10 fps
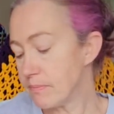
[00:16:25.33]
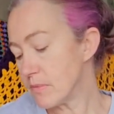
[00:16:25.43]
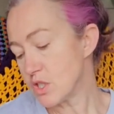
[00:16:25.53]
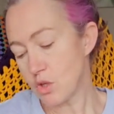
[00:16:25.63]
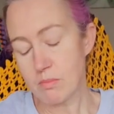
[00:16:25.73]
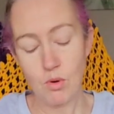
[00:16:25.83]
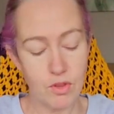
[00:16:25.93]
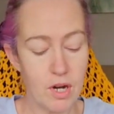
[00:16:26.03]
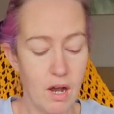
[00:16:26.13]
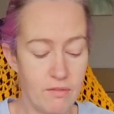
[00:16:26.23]
So more
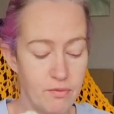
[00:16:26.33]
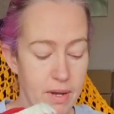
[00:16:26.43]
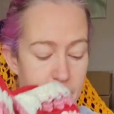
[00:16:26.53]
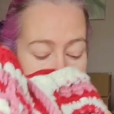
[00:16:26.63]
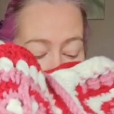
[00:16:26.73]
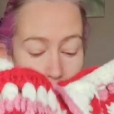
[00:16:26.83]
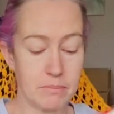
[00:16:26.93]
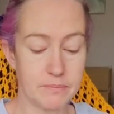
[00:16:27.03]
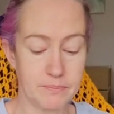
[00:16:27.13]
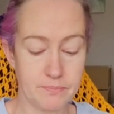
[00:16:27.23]
than halfway with that.
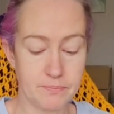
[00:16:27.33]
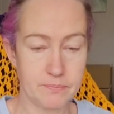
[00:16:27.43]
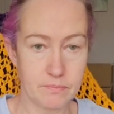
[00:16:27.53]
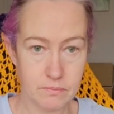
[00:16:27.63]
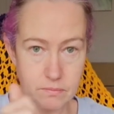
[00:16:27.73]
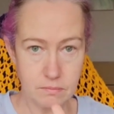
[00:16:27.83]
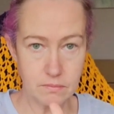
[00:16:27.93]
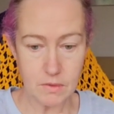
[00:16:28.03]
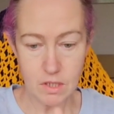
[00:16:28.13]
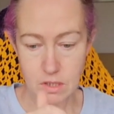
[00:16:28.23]

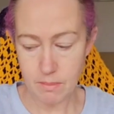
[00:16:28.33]
So